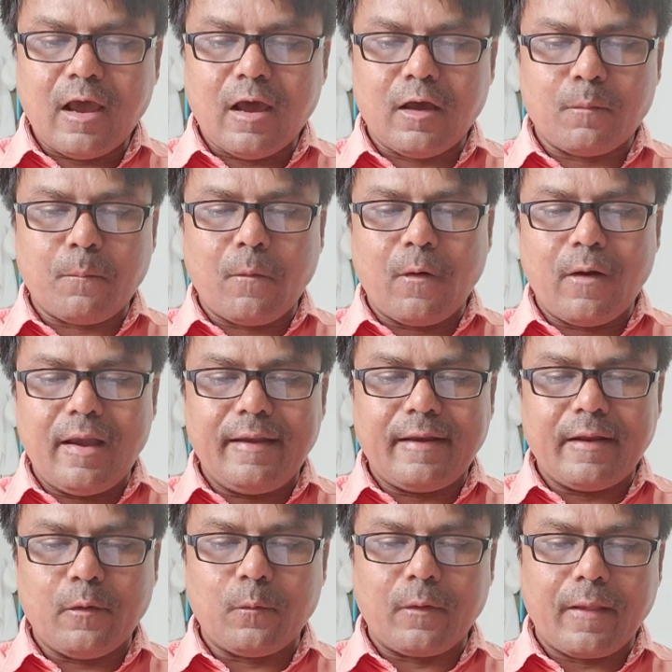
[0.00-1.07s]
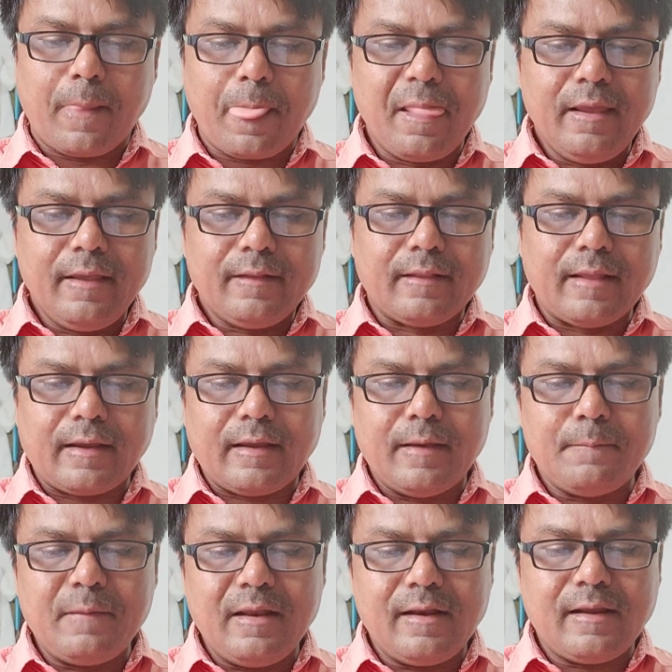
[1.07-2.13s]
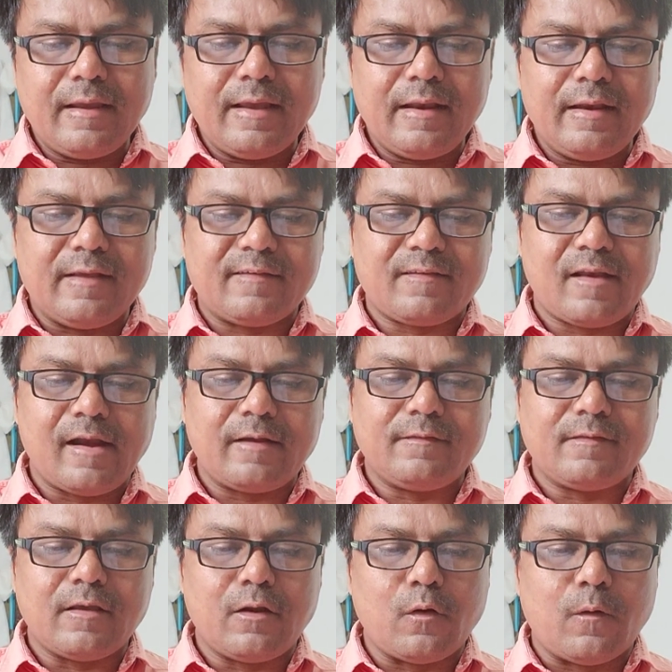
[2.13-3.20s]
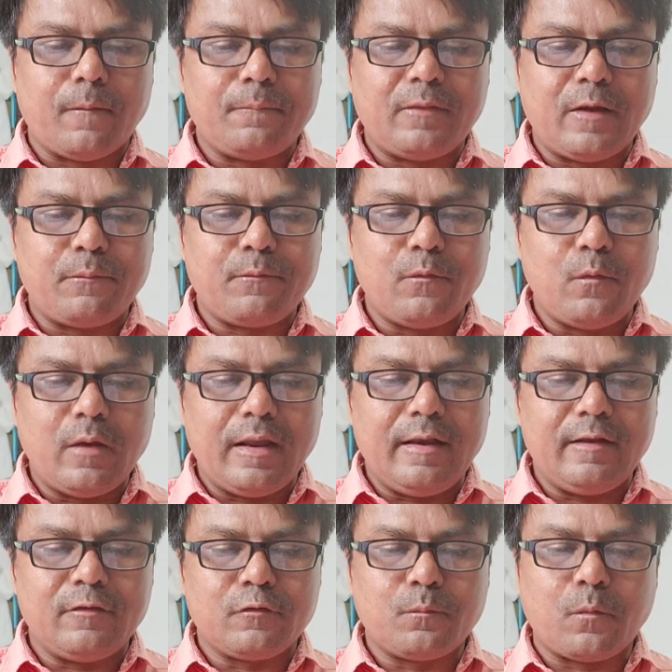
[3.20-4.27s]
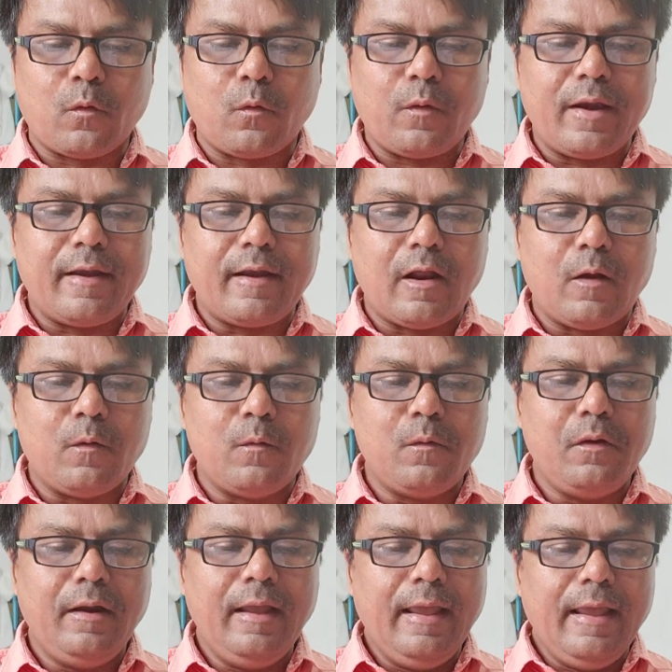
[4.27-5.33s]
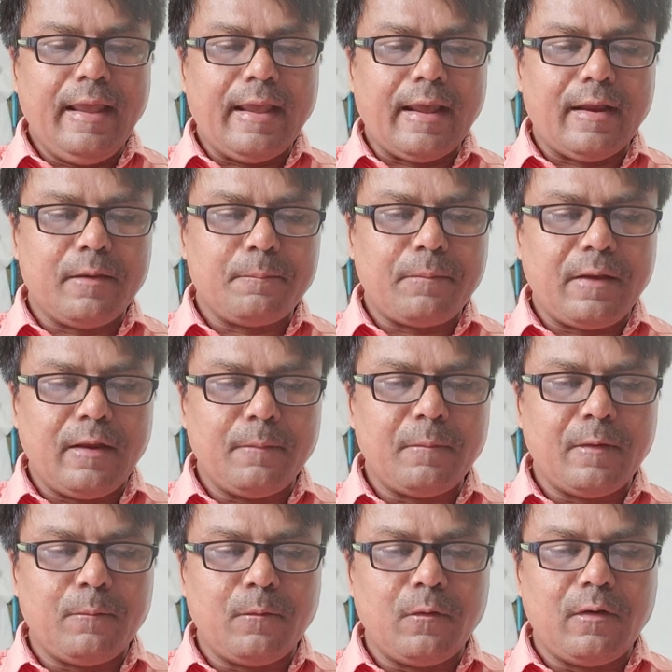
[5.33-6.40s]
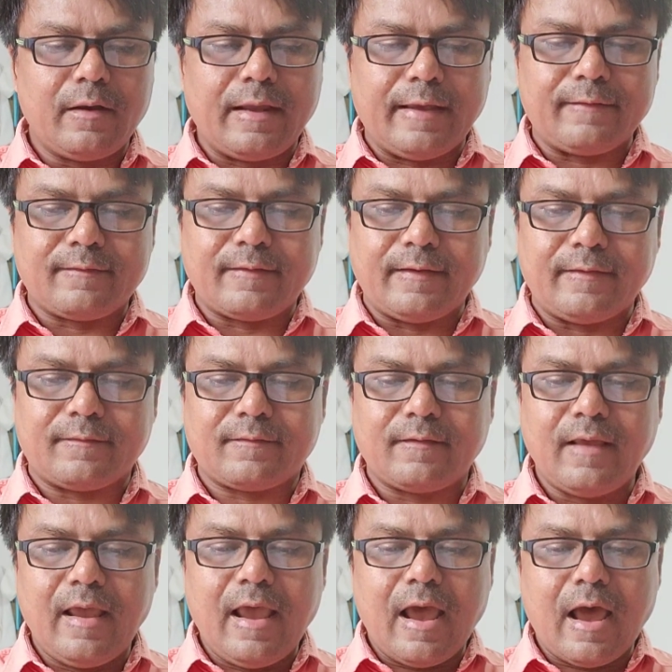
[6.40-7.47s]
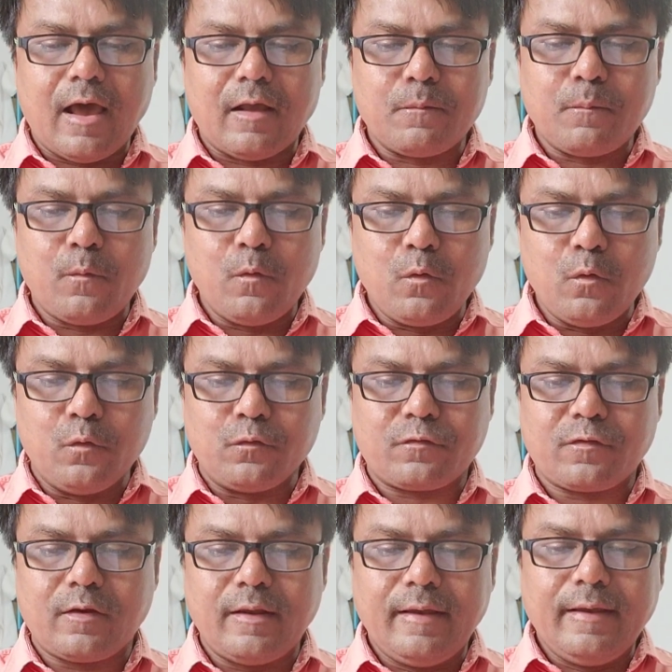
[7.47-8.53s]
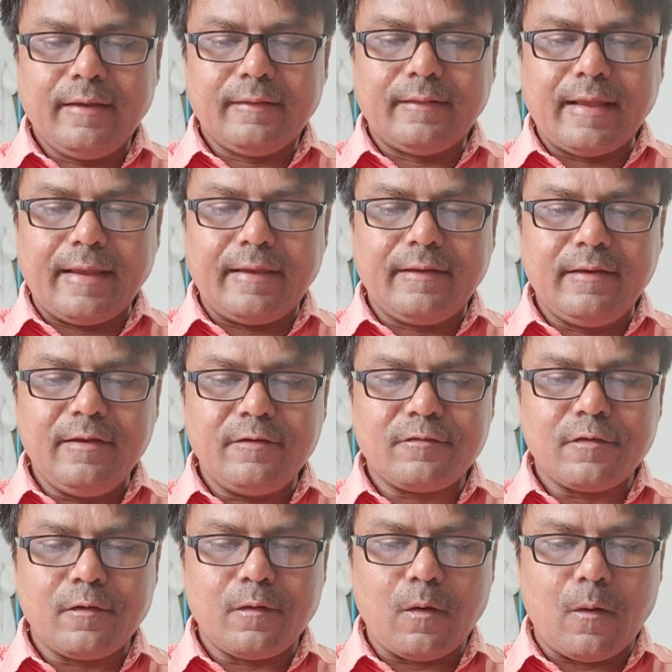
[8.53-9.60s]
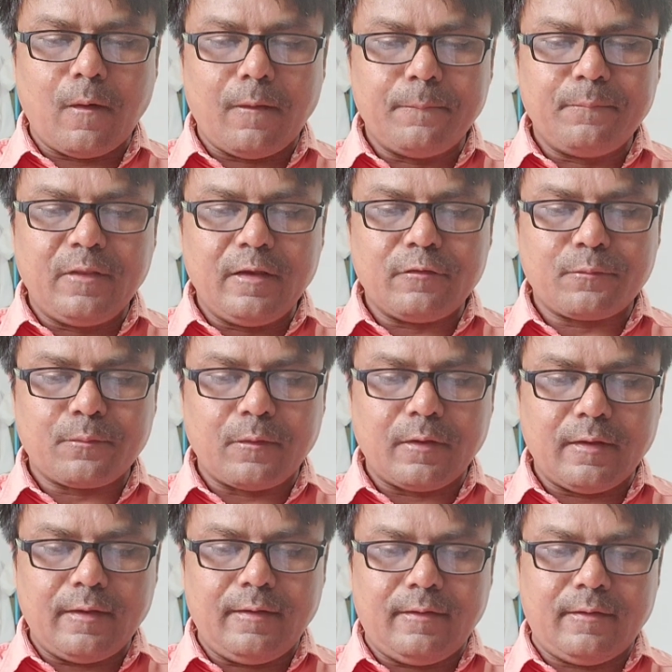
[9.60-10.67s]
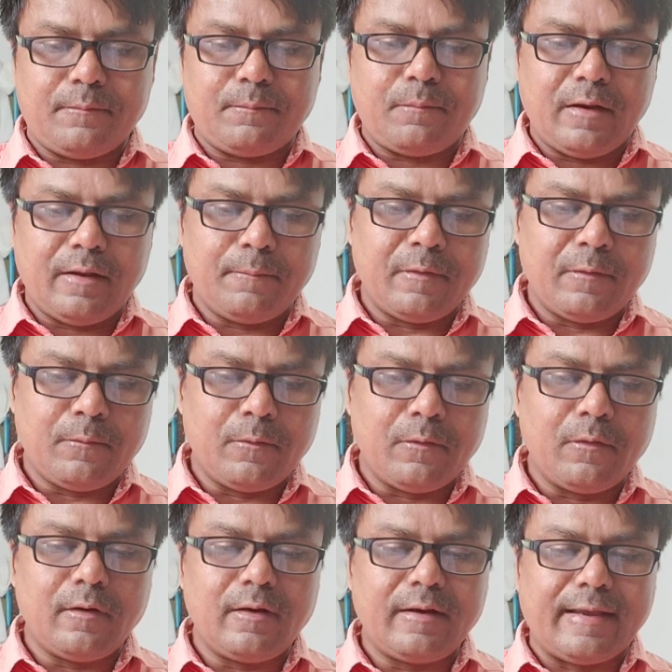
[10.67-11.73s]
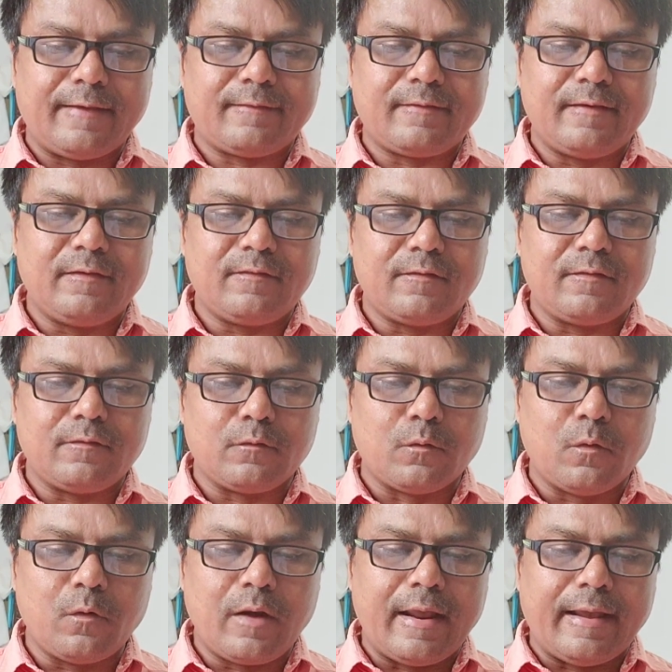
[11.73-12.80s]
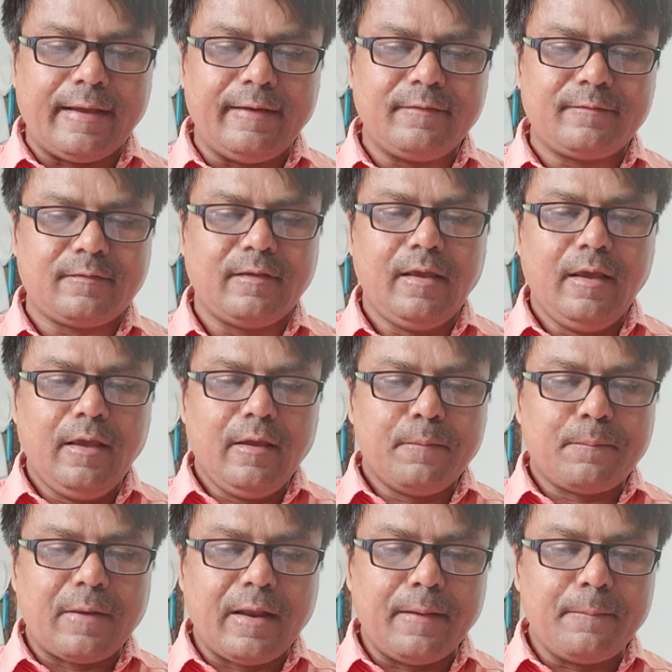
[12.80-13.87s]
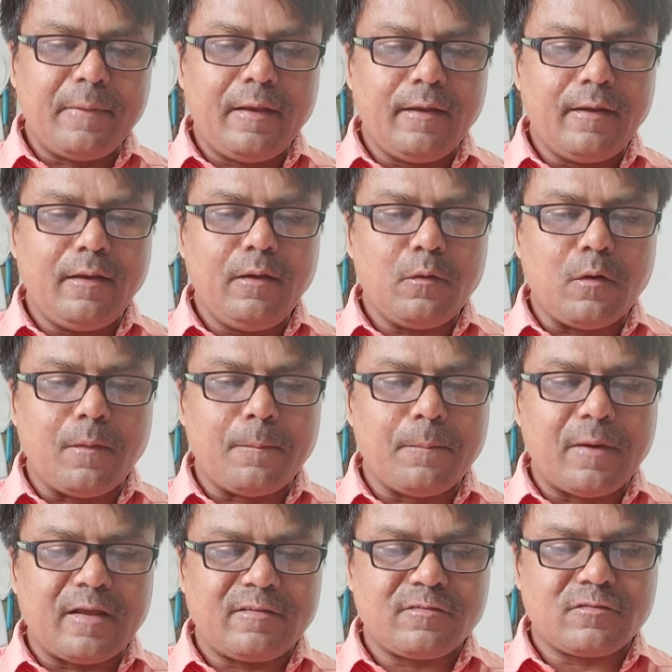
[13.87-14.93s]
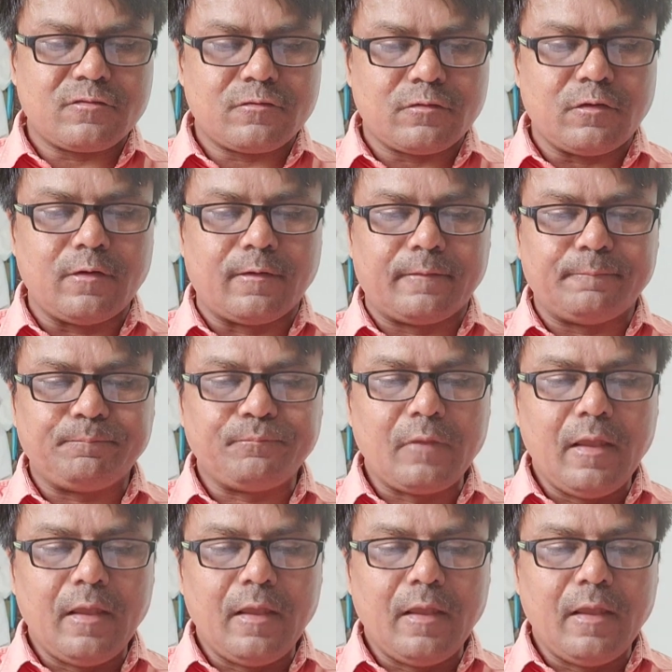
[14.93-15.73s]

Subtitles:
are boiled away. The chemical structure of the fuel is broken down and flammable gases are produced. The ignition of these flammable gases is known as flaming combustion.